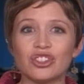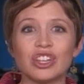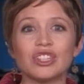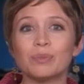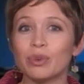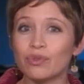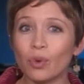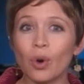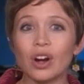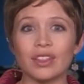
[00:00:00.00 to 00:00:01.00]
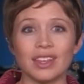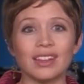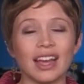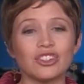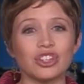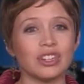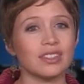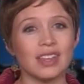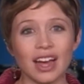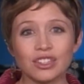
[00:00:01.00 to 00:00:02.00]
since before the elections,
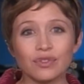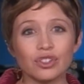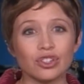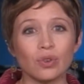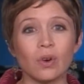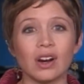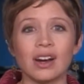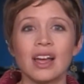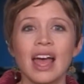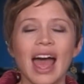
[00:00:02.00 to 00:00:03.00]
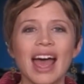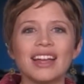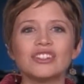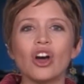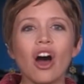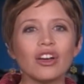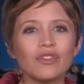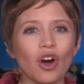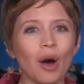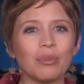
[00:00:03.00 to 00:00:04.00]
that's for sure. And talk
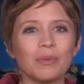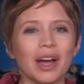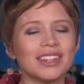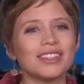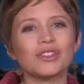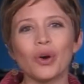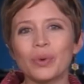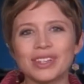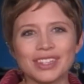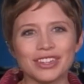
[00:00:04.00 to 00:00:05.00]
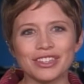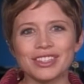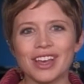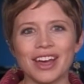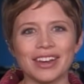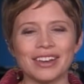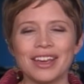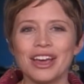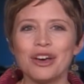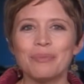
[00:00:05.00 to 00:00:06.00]
of compromise is always a good sign.
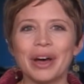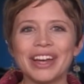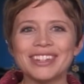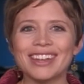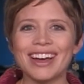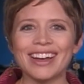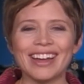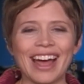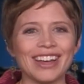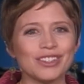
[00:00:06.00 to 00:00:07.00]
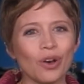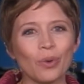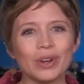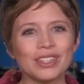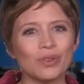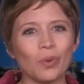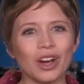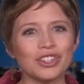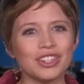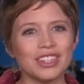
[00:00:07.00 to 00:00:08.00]
But uh, as always in
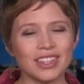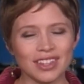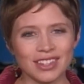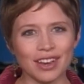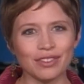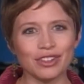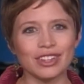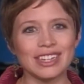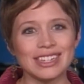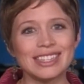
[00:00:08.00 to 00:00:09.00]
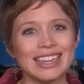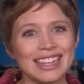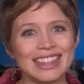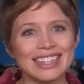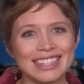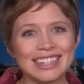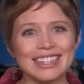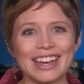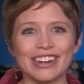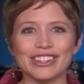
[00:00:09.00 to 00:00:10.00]
Washington, the devil is in the
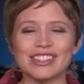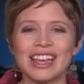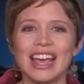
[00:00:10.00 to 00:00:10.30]
details.